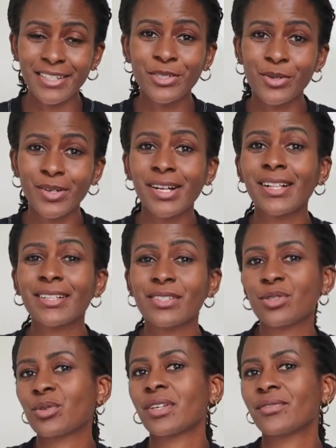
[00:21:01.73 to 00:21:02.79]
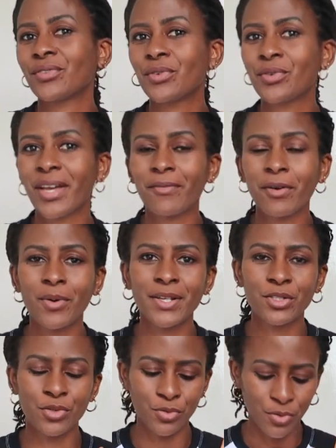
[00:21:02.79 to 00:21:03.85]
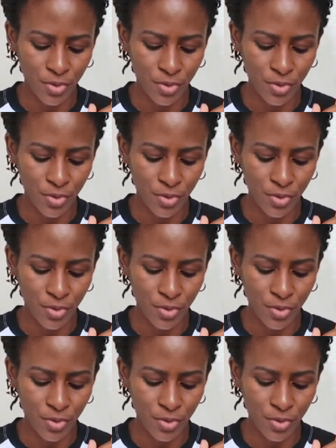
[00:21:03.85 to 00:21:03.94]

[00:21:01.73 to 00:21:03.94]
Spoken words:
little girls. So if you ever want to